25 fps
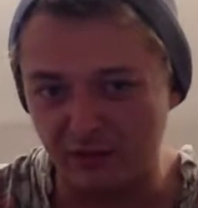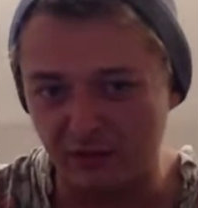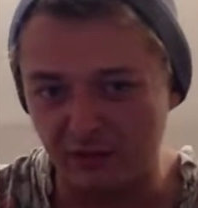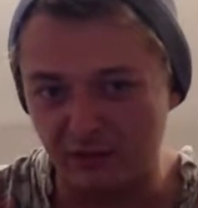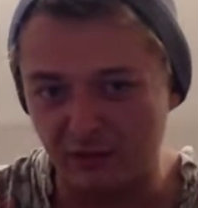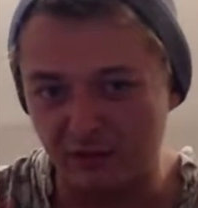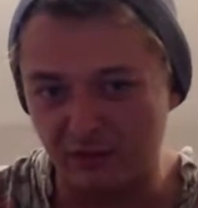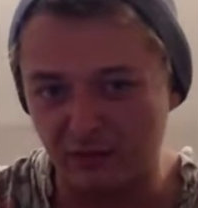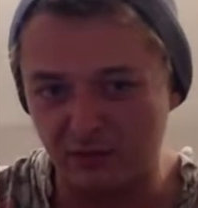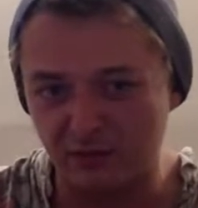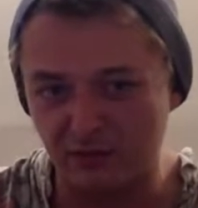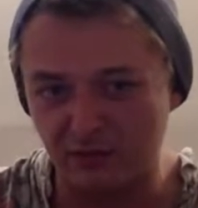
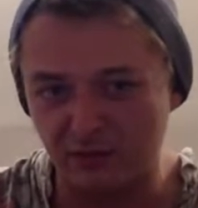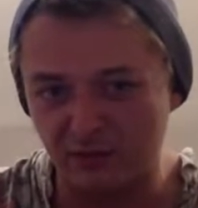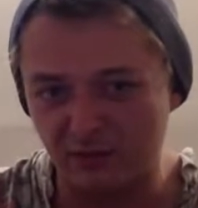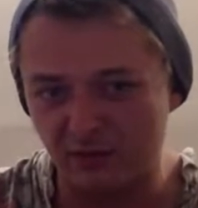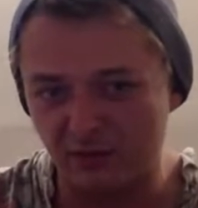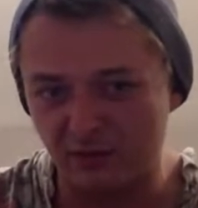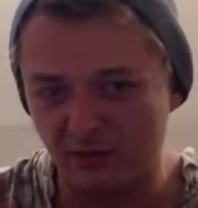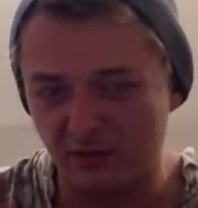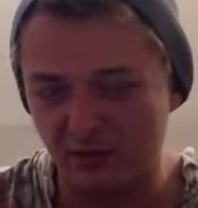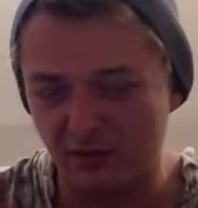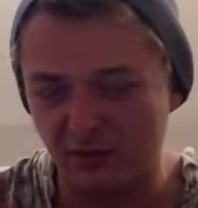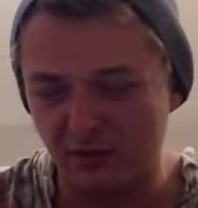Right.
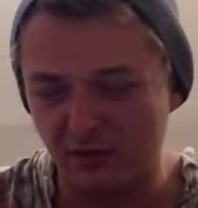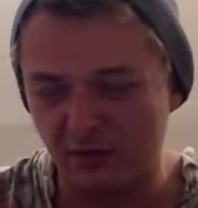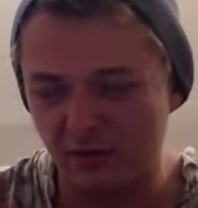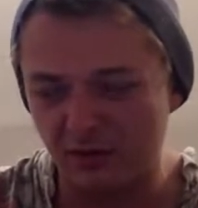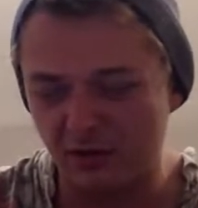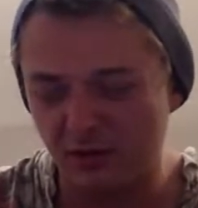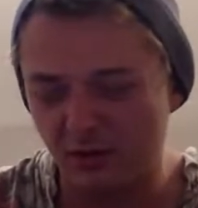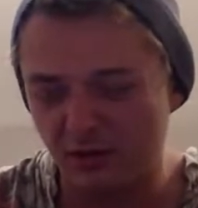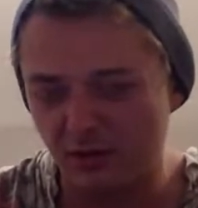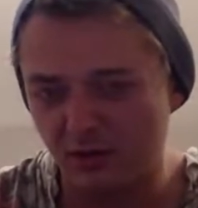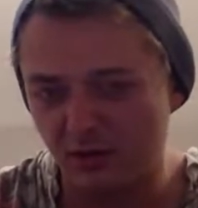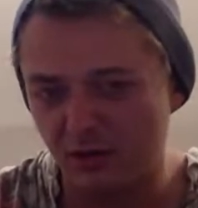
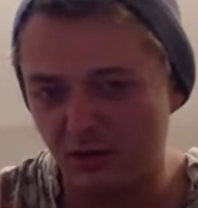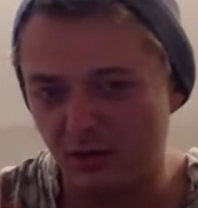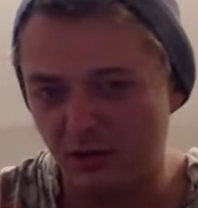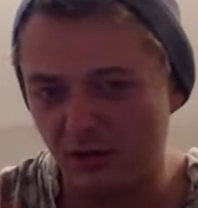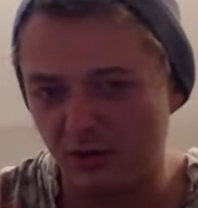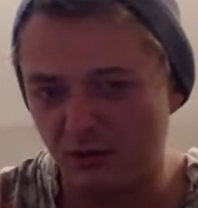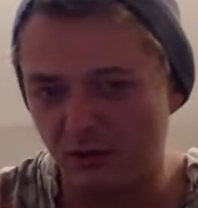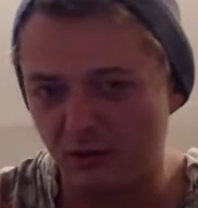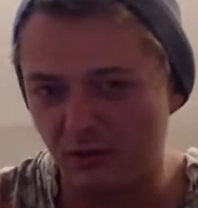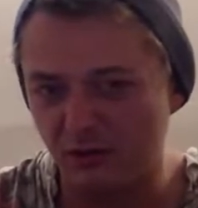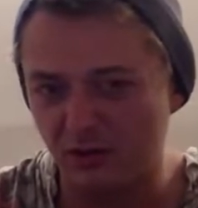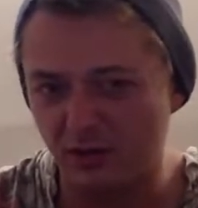
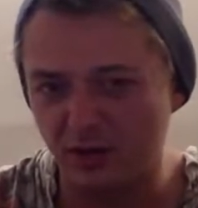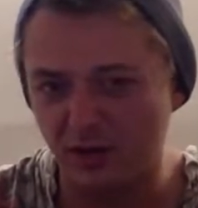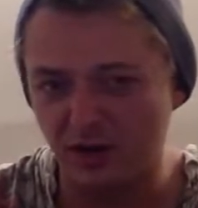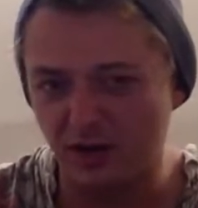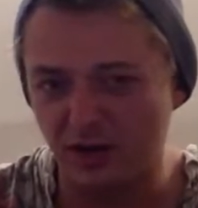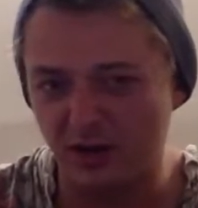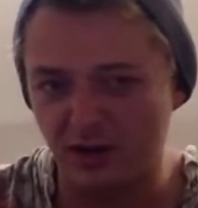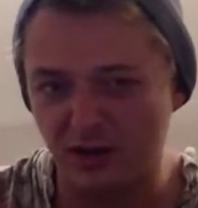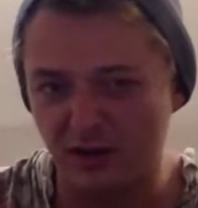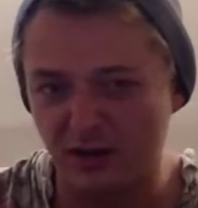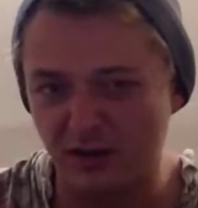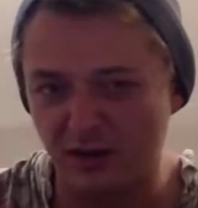Well, yeah,
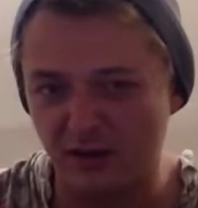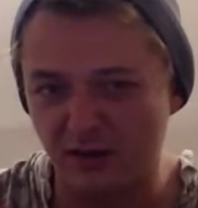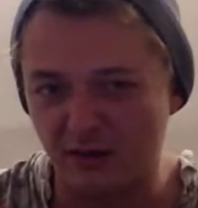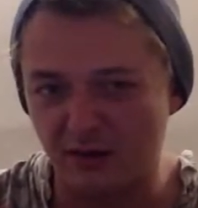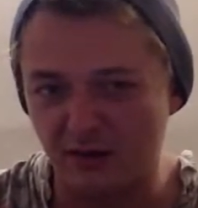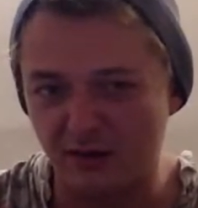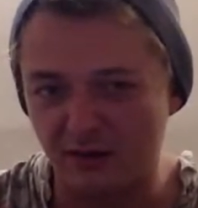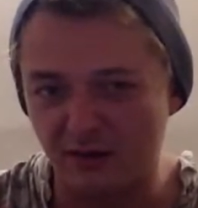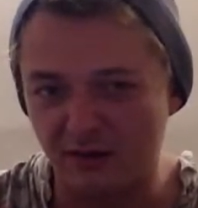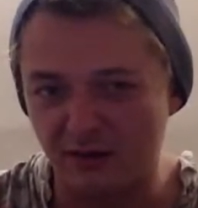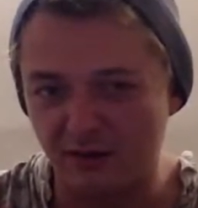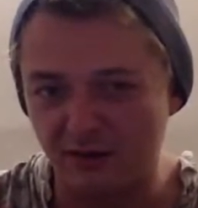I can.
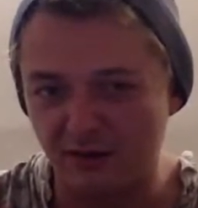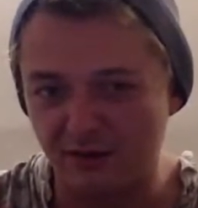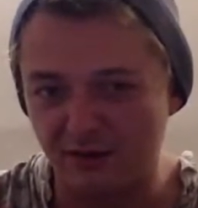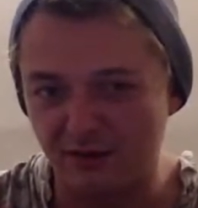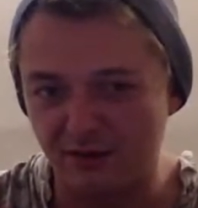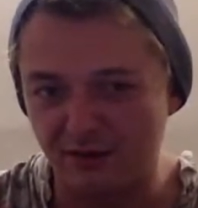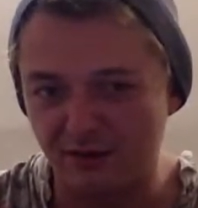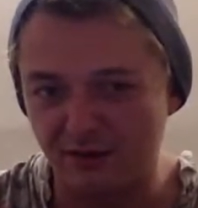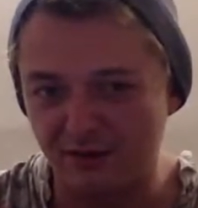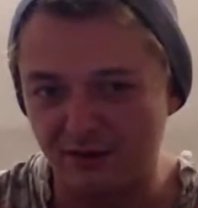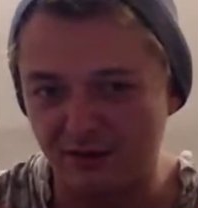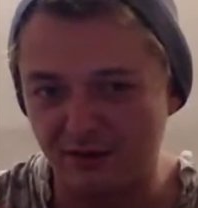
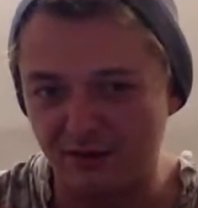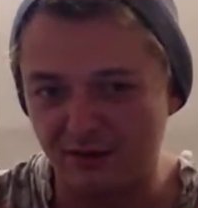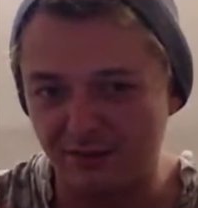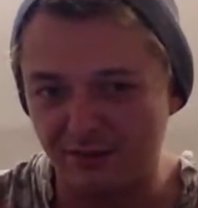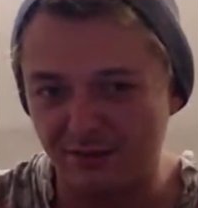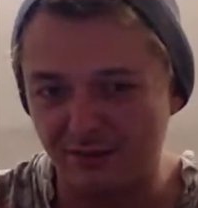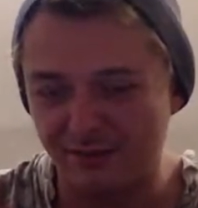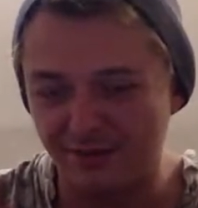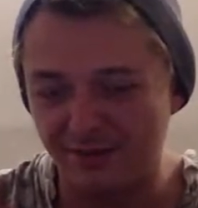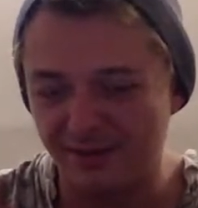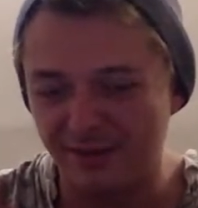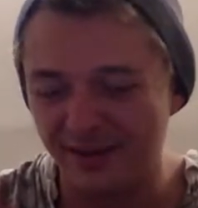
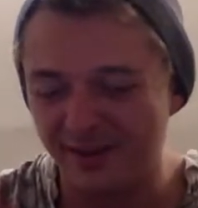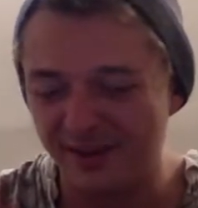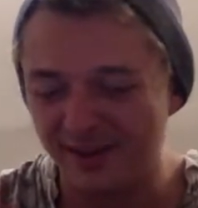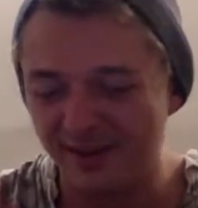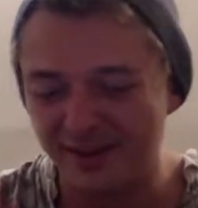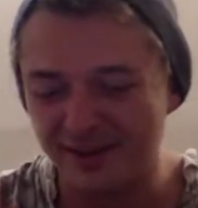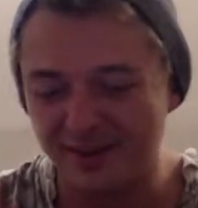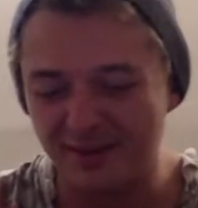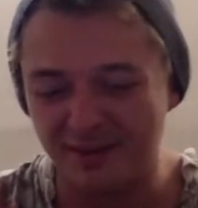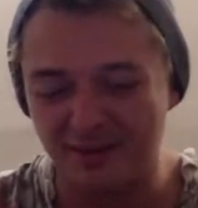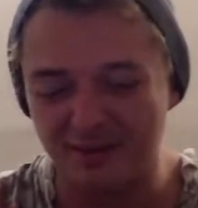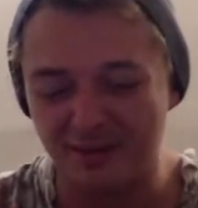
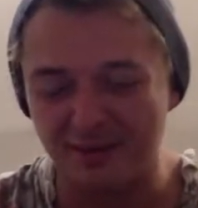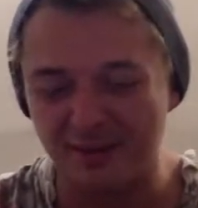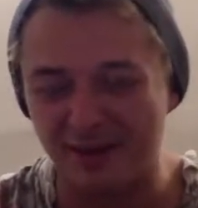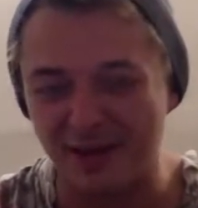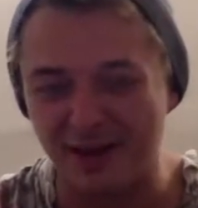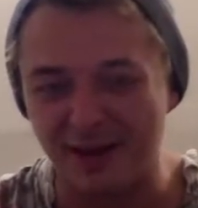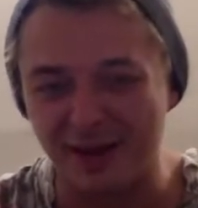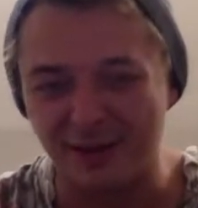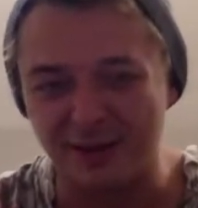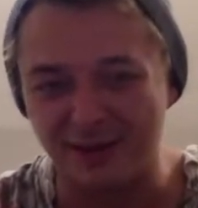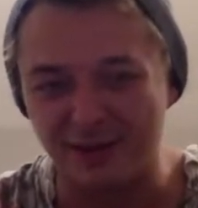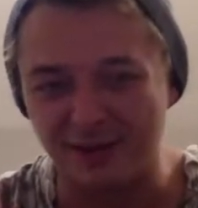Some people don't
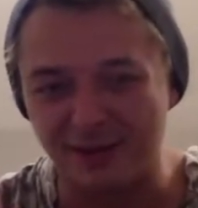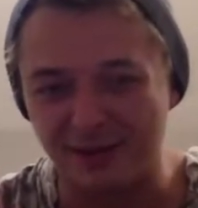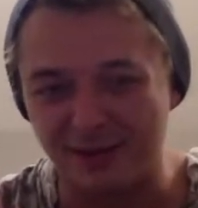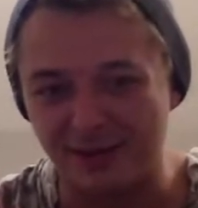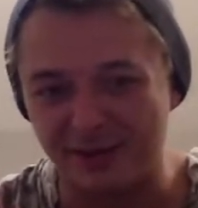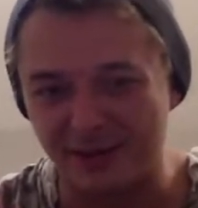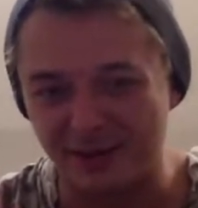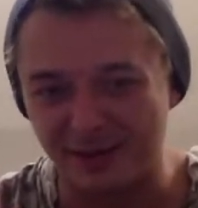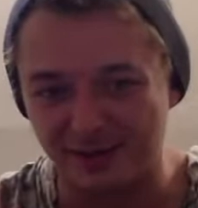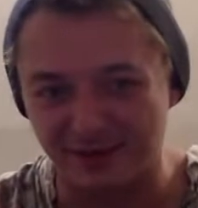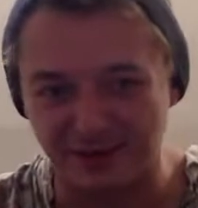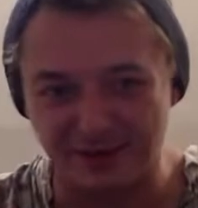have them until
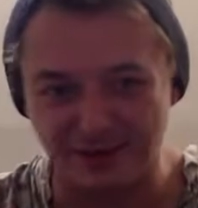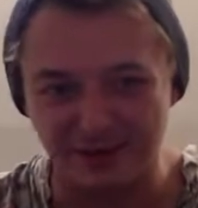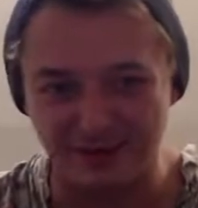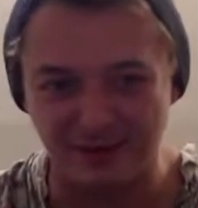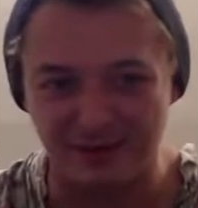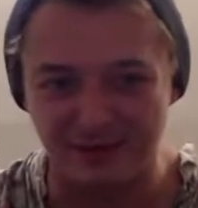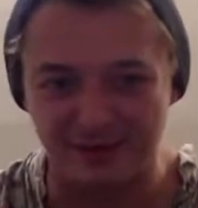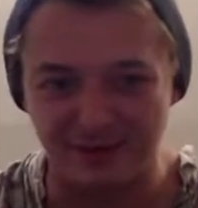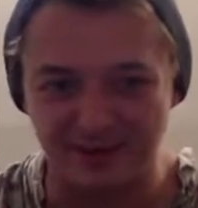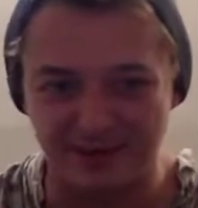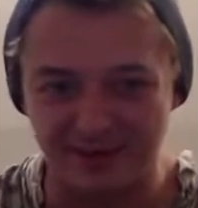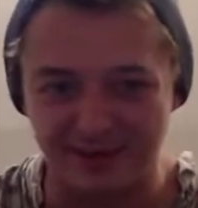they're in their
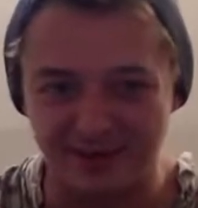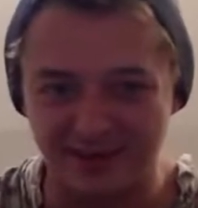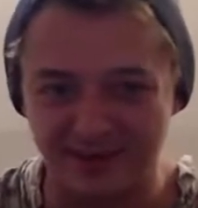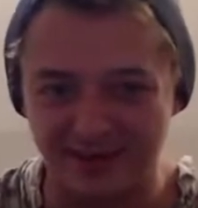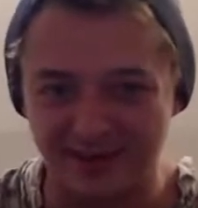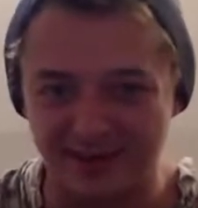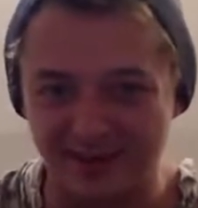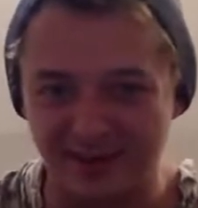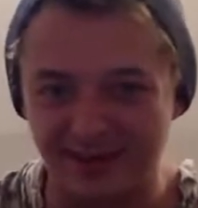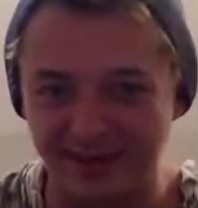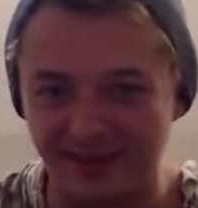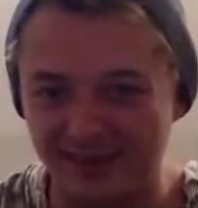
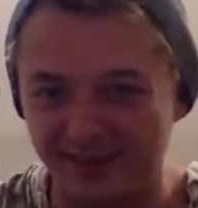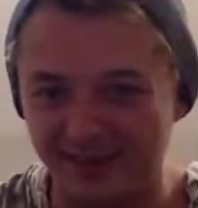50s.